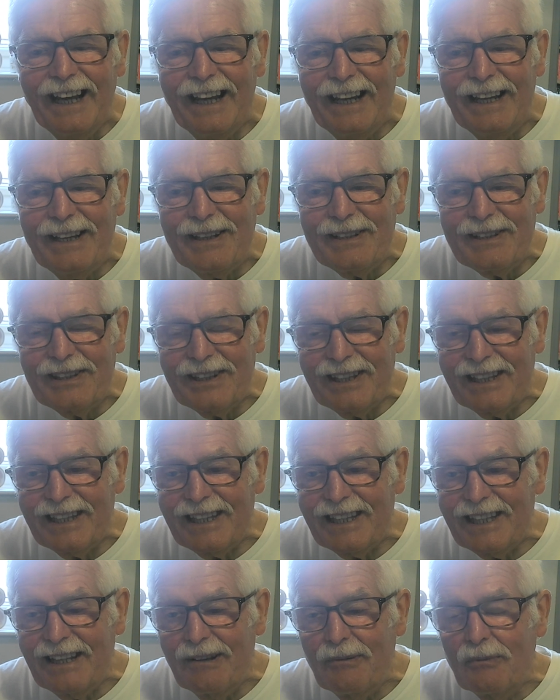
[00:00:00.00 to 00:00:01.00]
Uh,
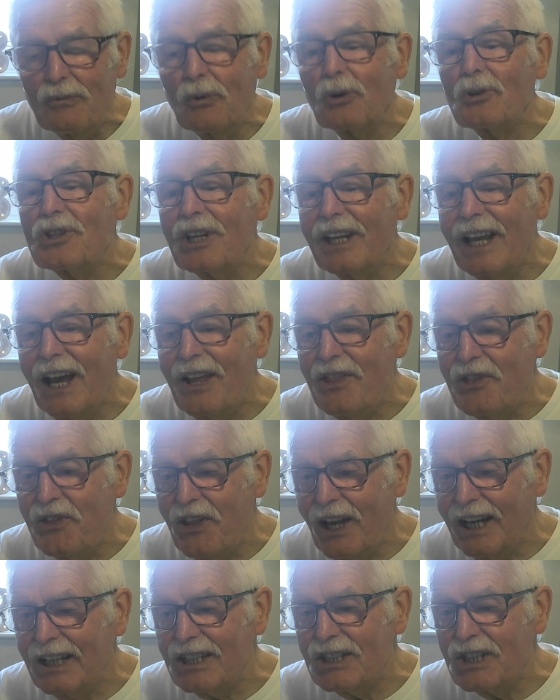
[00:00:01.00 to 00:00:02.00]
once again,
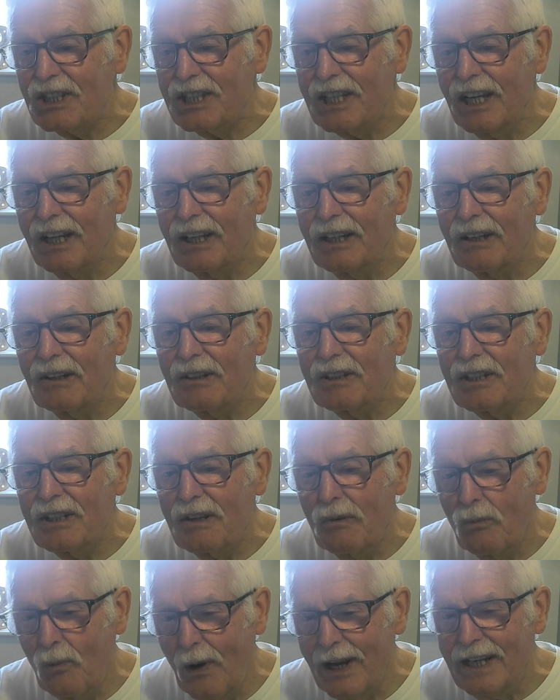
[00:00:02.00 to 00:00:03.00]
thanks uh,
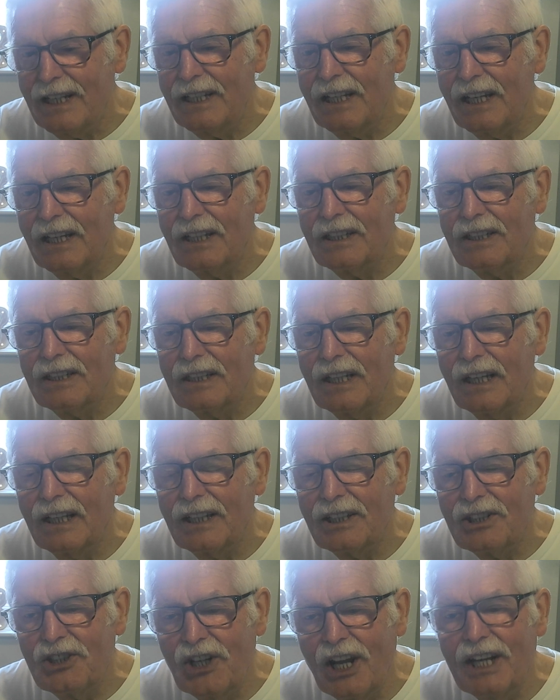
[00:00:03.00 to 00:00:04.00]
Wendy and
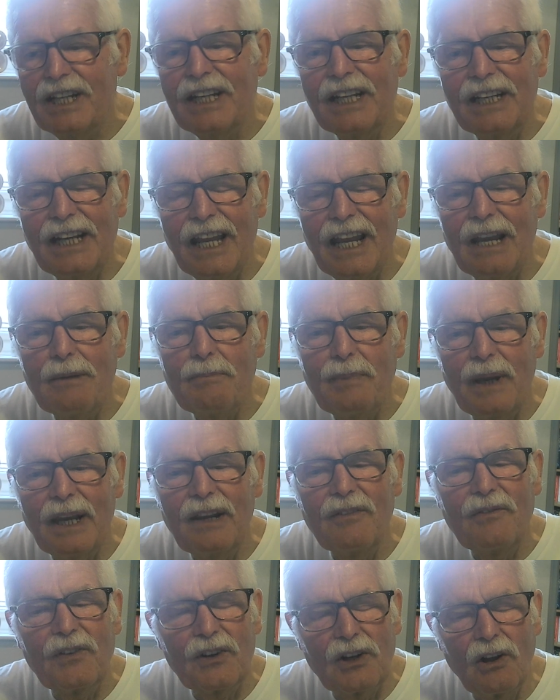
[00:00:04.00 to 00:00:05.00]
uh, Jenny and
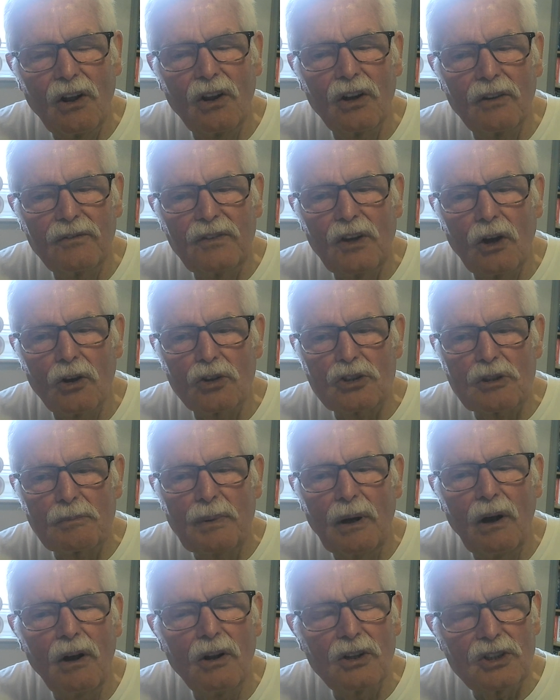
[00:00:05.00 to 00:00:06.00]
AB for all of your
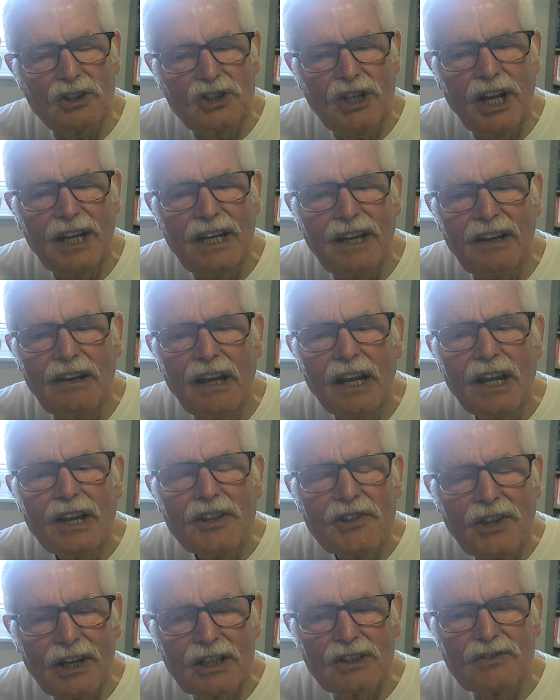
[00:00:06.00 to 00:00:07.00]
support. Jenny,
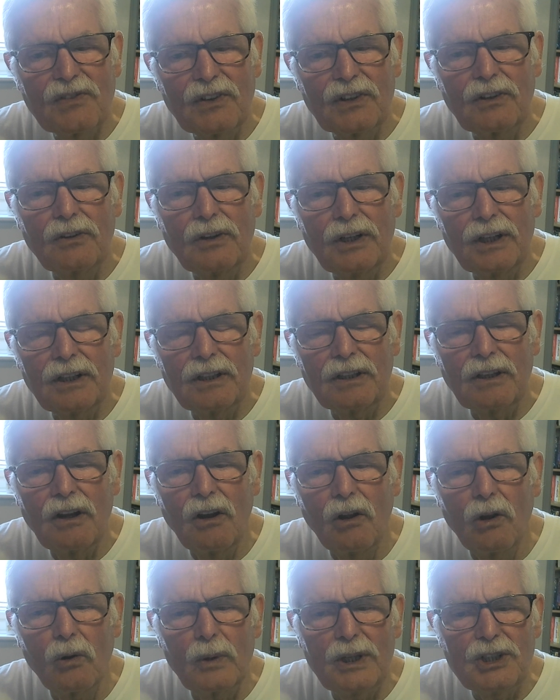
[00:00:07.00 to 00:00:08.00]
thanks for uh,
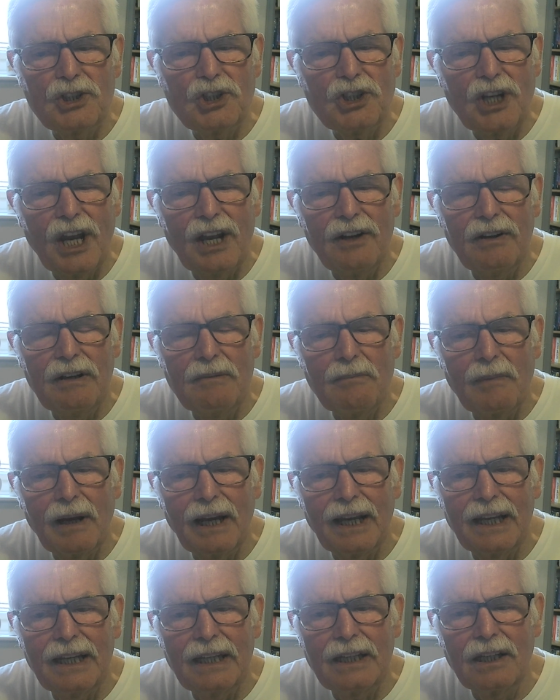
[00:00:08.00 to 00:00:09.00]
always sharing
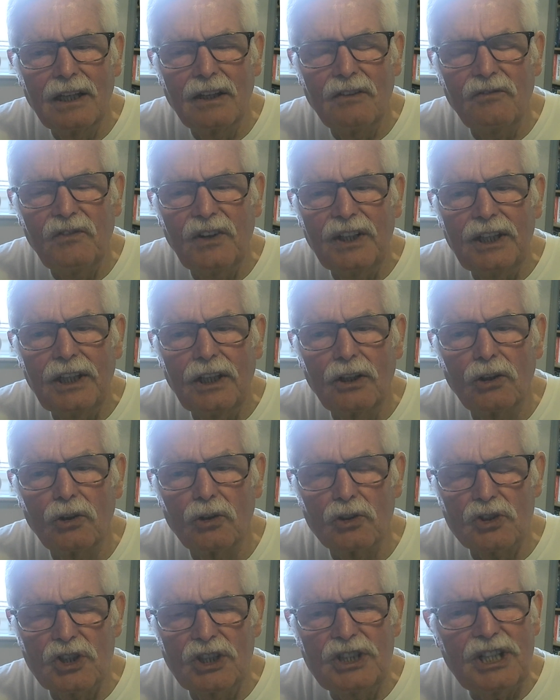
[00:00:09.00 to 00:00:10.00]
my
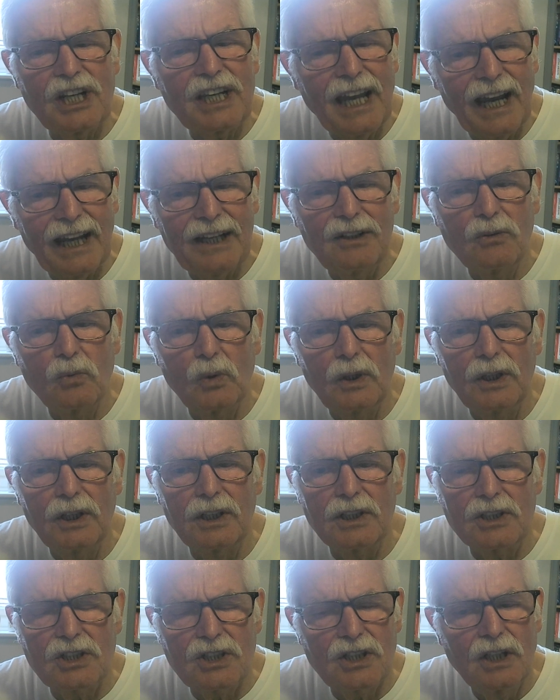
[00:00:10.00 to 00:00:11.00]
videos and your kind
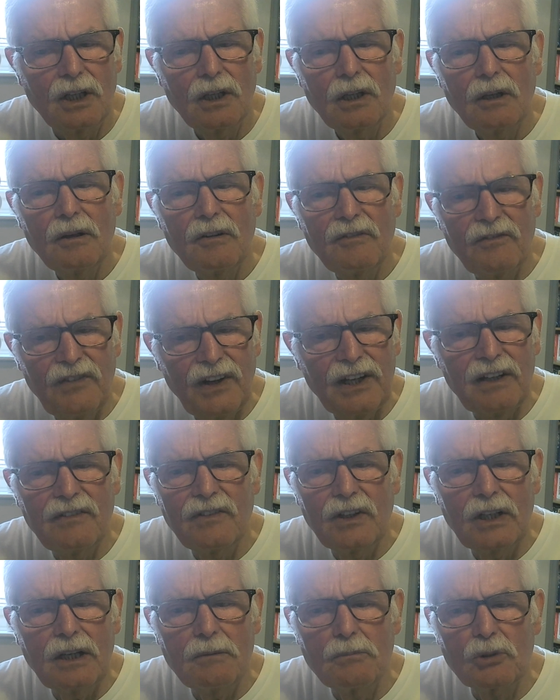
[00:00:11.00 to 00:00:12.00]
words. Very,
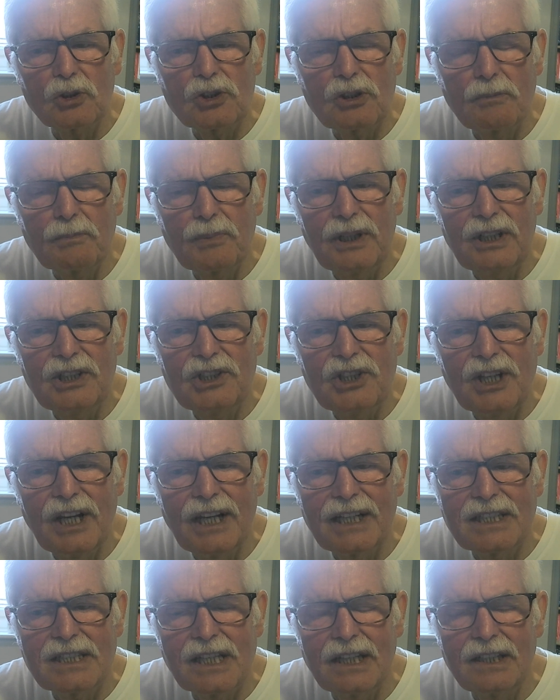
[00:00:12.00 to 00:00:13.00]
very much
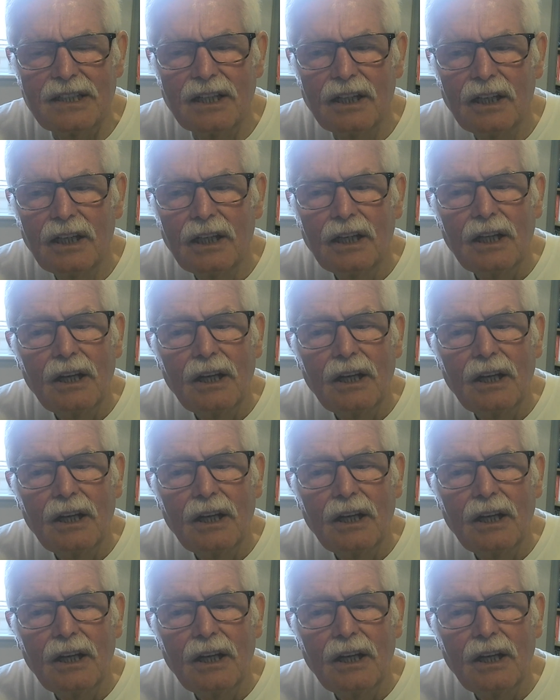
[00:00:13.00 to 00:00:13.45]
appreciated.